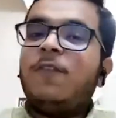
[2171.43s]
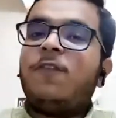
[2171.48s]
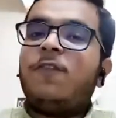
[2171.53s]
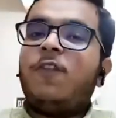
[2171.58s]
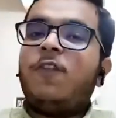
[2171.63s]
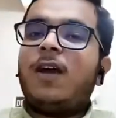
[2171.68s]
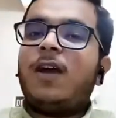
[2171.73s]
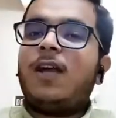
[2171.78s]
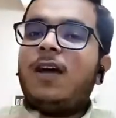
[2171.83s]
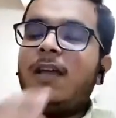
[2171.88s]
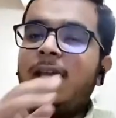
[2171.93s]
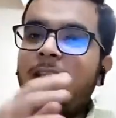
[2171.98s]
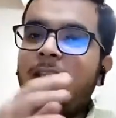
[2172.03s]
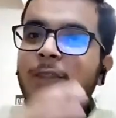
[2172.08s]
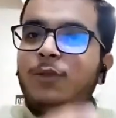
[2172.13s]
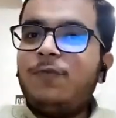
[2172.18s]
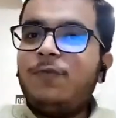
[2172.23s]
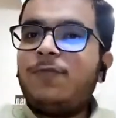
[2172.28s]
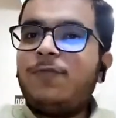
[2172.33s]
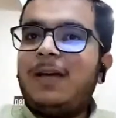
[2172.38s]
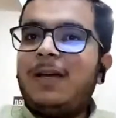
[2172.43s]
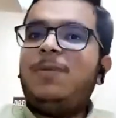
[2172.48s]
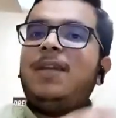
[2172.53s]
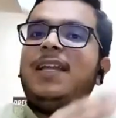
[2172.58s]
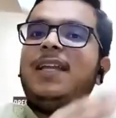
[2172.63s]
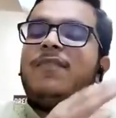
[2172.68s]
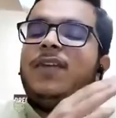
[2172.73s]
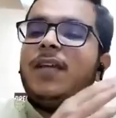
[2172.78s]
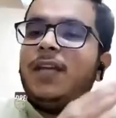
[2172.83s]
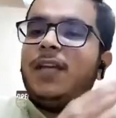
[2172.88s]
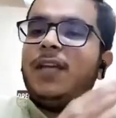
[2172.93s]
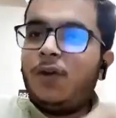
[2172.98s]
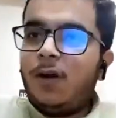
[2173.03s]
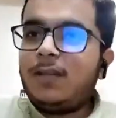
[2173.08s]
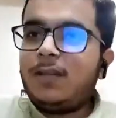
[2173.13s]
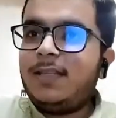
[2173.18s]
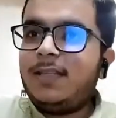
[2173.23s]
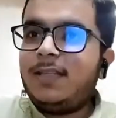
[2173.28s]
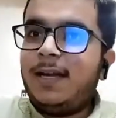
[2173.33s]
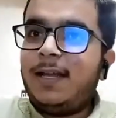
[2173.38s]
for a Hindu family living in North